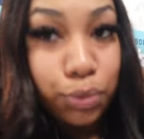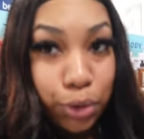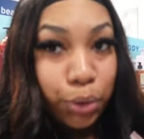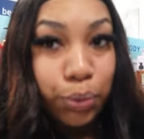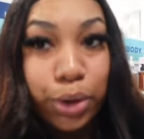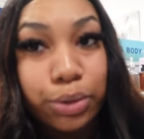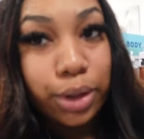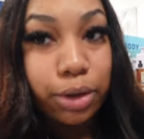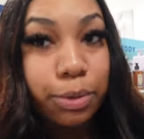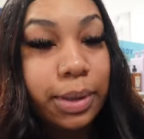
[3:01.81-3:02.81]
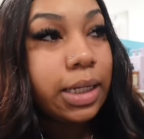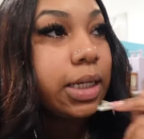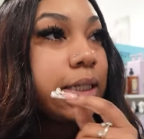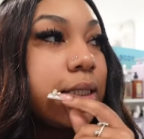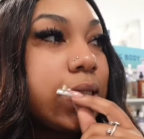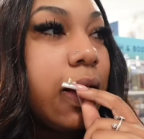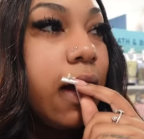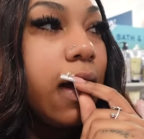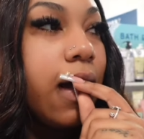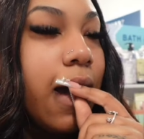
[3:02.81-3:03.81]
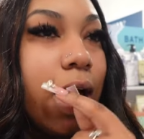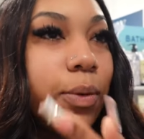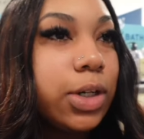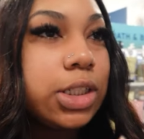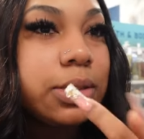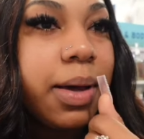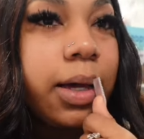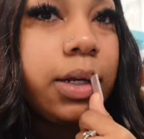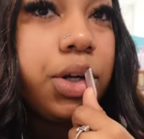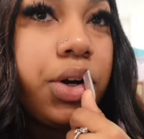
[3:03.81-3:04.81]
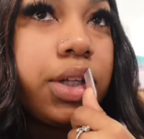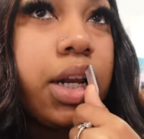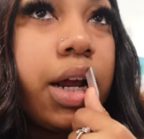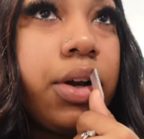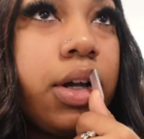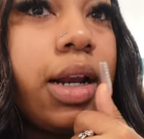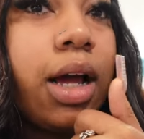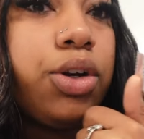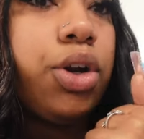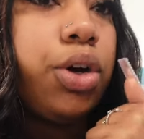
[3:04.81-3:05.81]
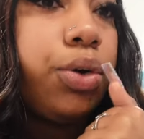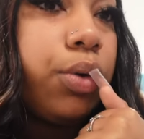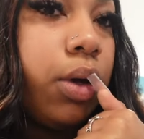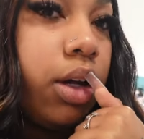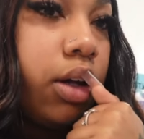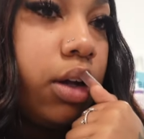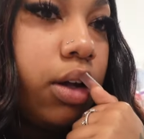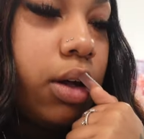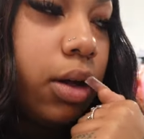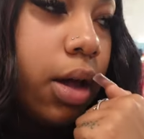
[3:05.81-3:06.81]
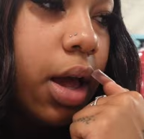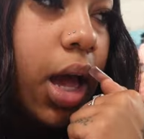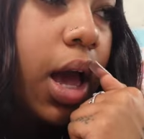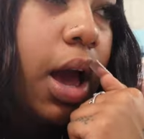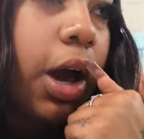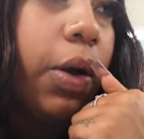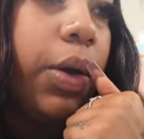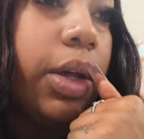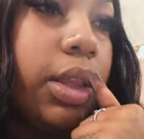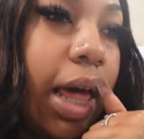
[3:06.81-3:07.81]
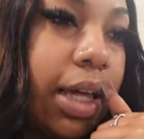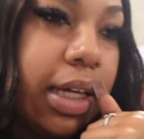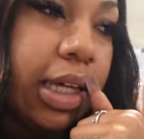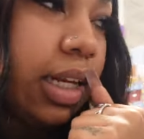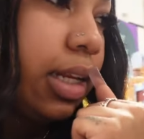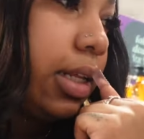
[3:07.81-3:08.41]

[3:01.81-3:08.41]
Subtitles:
the real deal because I don't want to just buy any curling iron and not know how like good it